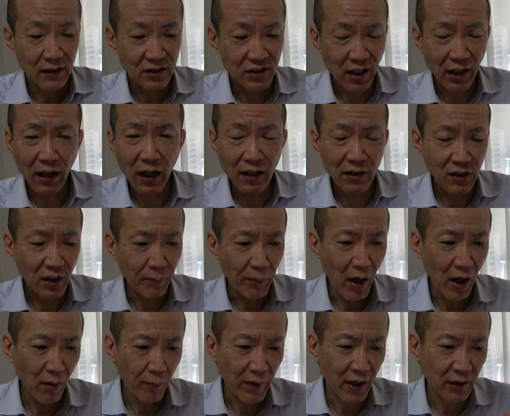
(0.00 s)
the second
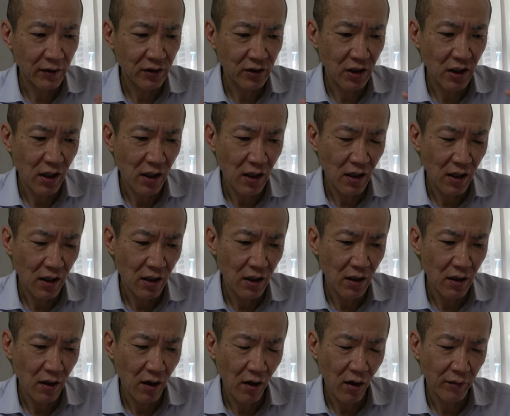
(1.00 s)
department
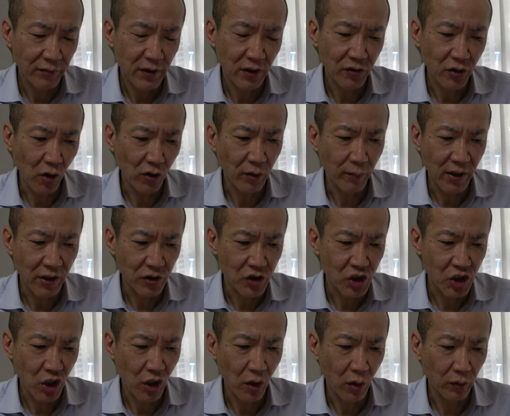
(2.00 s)
of the document
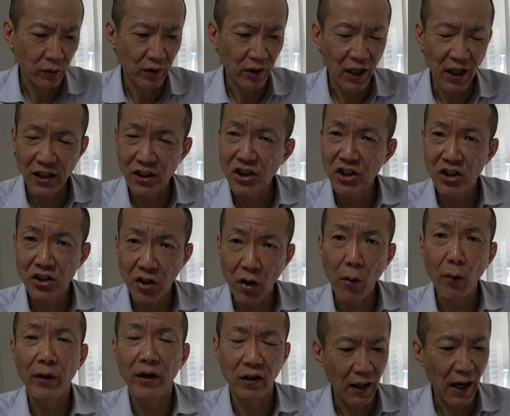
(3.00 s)
showed
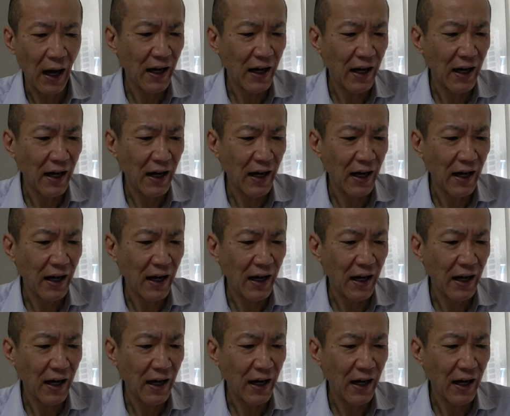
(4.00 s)
historic